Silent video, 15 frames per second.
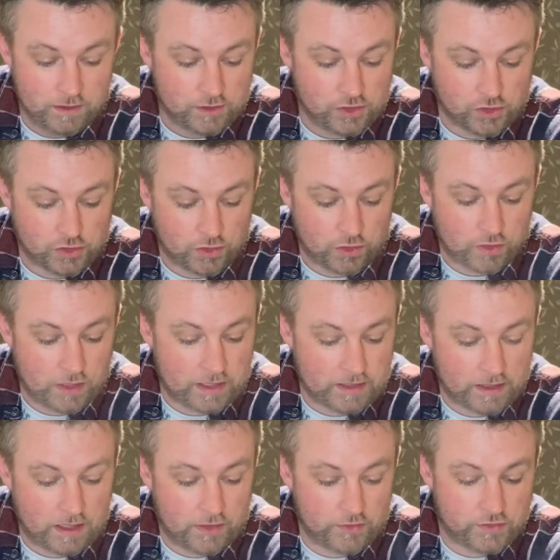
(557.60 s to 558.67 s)
Doesn't look like
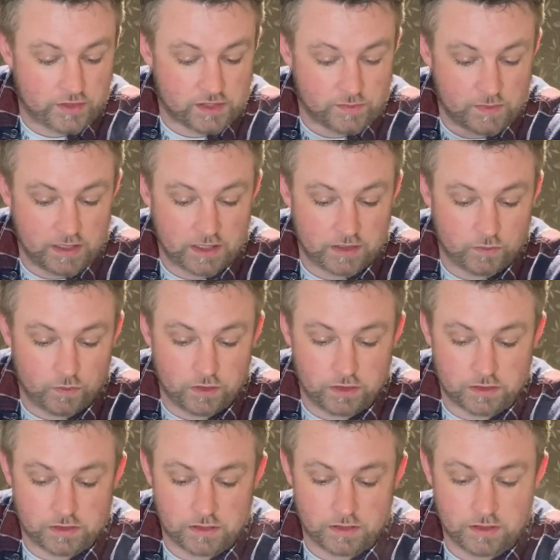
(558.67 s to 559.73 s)
the healthiest meal in the
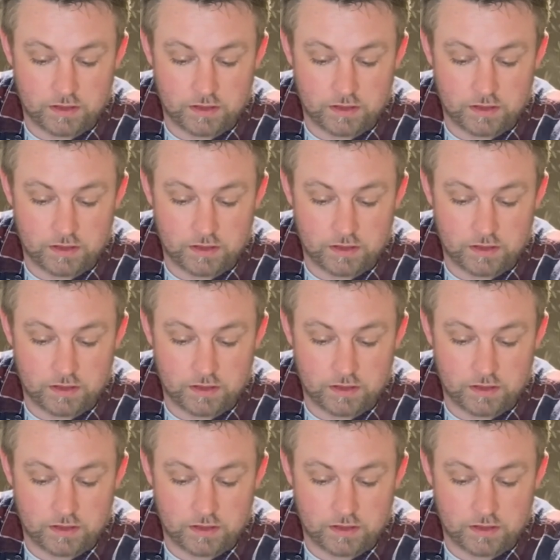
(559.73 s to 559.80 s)
world.